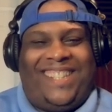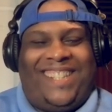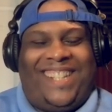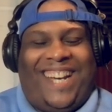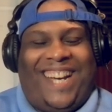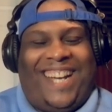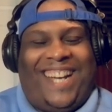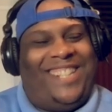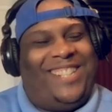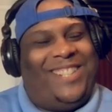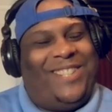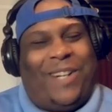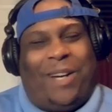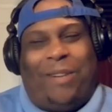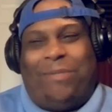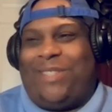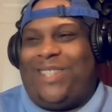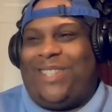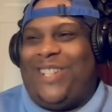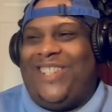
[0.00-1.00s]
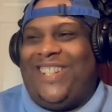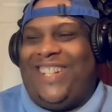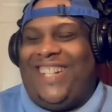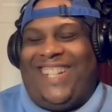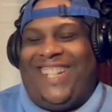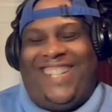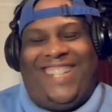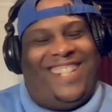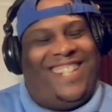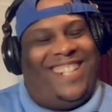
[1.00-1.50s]
I do.
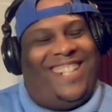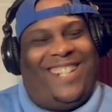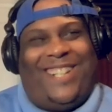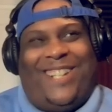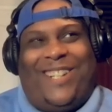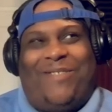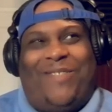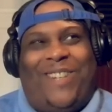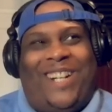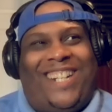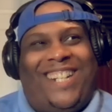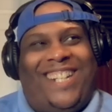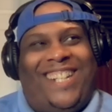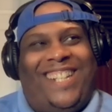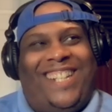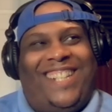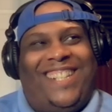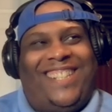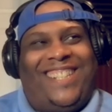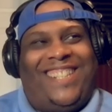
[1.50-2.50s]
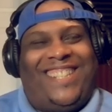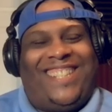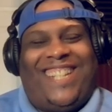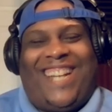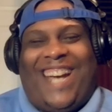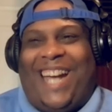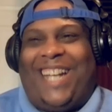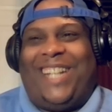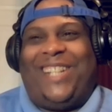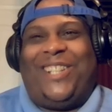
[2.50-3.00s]
oh my god!
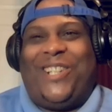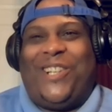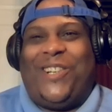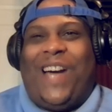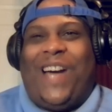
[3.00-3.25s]
I do.